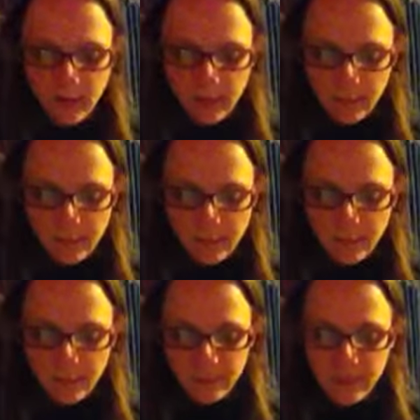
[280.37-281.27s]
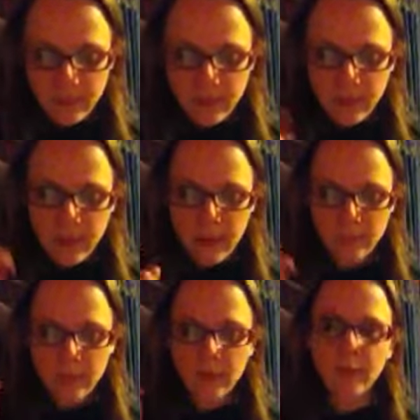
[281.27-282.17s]
Um the
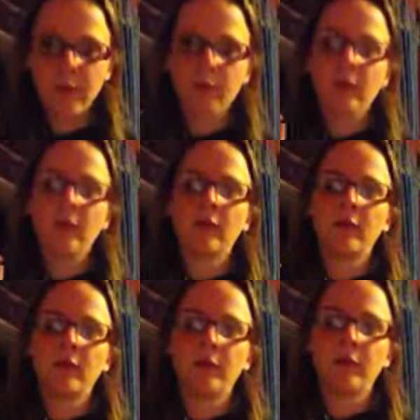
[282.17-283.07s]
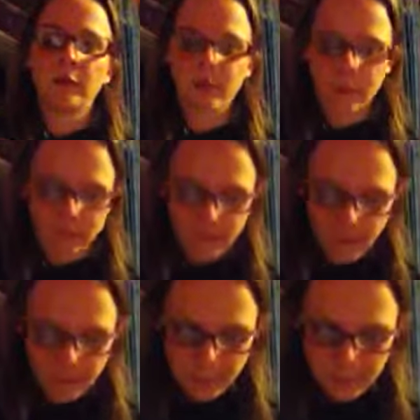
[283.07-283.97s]
movie review to those two films will be linked
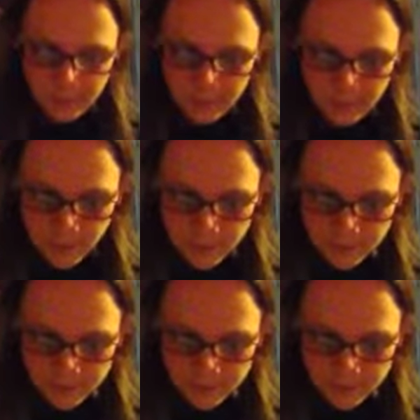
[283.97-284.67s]
down below as well.